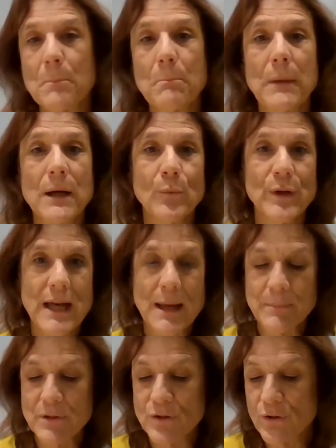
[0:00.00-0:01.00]
by what
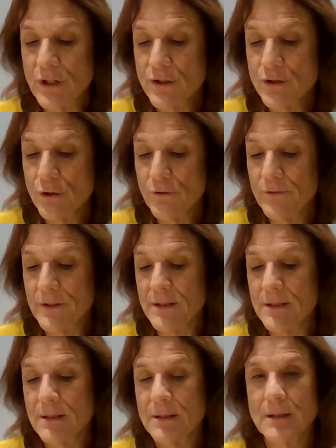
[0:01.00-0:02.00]
happens on its
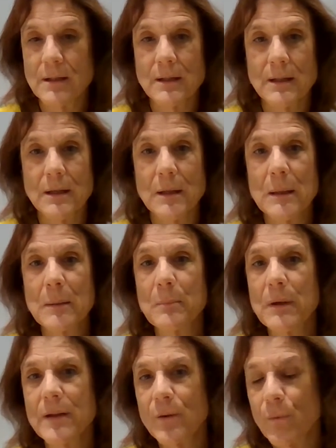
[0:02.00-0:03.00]
surface, by
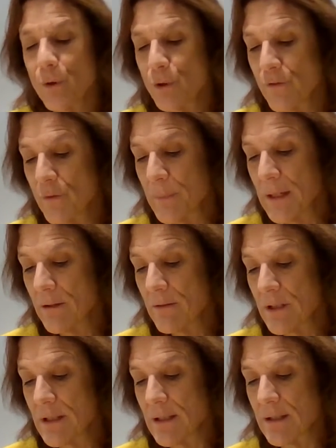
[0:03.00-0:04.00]
the world of
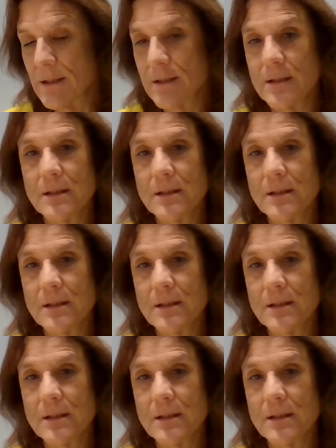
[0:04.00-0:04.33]
appearances,